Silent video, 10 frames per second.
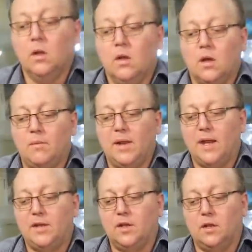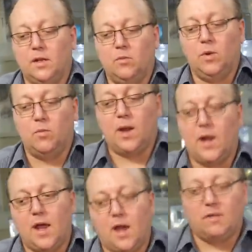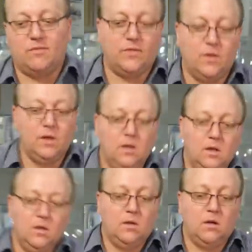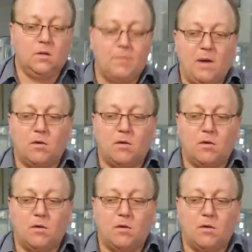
I mean, ideally, we want to have a power